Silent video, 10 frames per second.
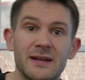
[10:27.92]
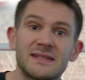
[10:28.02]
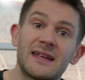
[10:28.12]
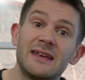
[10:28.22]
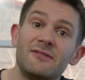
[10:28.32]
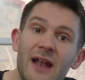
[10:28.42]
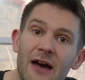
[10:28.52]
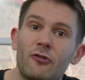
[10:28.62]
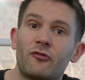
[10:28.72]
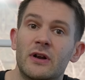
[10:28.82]
Plus, they even
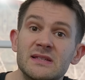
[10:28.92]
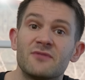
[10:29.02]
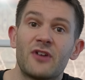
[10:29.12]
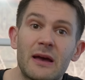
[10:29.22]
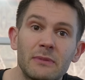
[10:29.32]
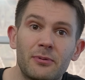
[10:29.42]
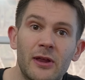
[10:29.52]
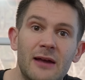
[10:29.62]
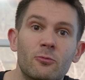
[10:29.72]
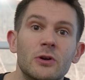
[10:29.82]
have a friends and family
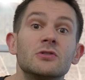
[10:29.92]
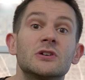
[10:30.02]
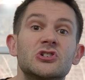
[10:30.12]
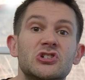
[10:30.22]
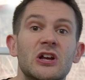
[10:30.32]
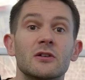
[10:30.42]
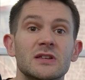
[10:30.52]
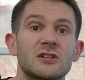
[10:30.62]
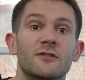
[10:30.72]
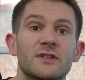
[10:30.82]
plan where you can share the
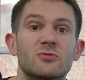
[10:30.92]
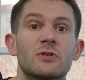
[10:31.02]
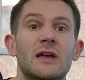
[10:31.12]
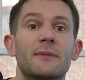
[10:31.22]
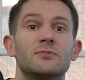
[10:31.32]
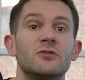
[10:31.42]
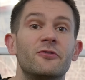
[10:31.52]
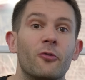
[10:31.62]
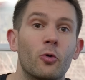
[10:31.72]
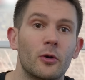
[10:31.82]
service with up to
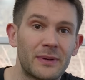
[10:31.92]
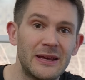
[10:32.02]
four